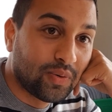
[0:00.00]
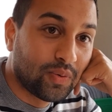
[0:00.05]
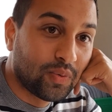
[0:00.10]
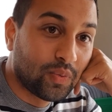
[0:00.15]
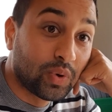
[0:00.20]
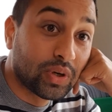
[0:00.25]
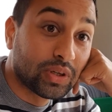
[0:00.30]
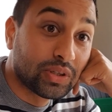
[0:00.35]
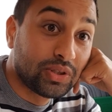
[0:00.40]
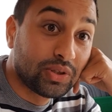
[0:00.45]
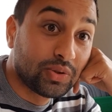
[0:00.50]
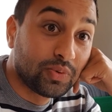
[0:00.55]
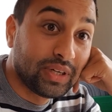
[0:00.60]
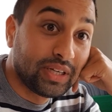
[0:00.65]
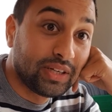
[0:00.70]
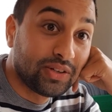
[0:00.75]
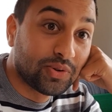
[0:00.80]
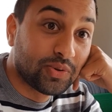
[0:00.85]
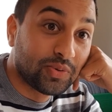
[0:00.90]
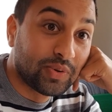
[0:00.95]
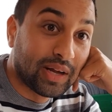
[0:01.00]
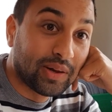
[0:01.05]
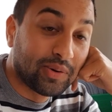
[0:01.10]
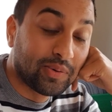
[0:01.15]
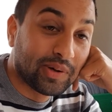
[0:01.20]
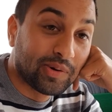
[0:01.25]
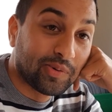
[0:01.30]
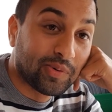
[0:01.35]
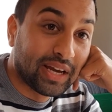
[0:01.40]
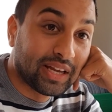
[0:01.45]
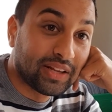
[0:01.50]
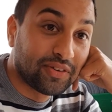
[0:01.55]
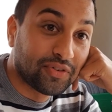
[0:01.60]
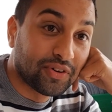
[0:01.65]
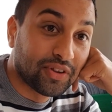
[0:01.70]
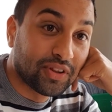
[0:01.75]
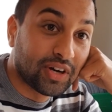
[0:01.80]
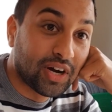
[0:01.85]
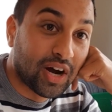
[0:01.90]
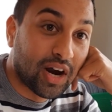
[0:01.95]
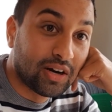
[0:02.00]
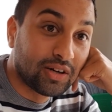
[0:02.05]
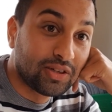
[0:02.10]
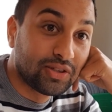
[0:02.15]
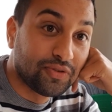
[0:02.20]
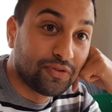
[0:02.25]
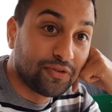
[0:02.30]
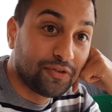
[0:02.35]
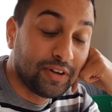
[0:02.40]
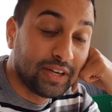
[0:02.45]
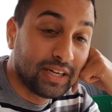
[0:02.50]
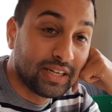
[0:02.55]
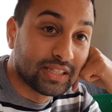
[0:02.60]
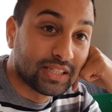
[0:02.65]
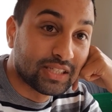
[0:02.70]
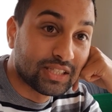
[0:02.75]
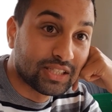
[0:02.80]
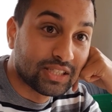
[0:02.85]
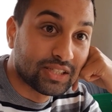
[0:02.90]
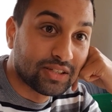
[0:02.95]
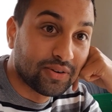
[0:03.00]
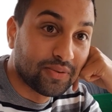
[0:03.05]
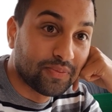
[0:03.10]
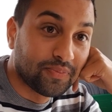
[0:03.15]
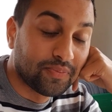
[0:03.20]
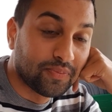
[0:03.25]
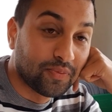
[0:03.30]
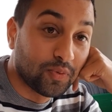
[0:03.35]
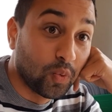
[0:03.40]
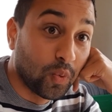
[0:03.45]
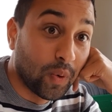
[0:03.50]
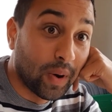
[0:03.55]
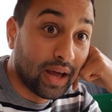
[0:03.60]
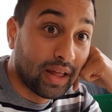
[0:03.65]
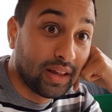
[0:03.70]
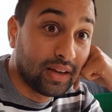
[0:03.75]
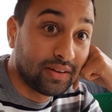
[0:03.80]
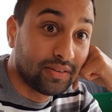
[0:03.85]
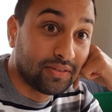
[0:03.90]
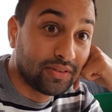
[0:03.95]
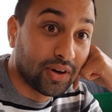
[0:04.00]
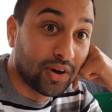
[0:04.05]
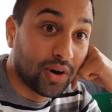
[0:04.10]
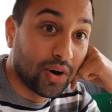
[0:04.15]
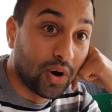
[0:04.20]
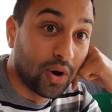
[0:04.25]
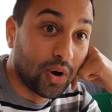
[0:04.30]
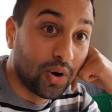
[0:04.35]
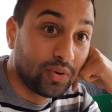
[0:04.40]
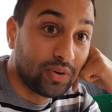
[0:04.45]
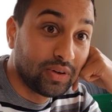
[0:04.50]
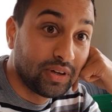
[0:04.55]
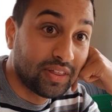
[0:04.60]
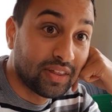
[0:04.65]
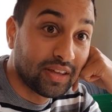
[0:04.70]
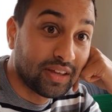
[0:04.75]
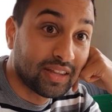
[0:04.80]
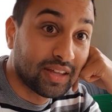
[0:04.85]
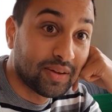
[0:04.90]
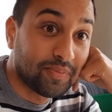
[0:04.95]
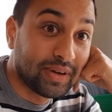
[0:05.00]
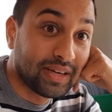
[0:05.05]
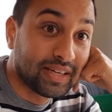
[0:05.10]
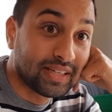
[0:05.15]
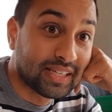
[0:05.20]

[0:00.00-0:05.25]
what do we do while we wait for the car to finish? Well, the only thing that makes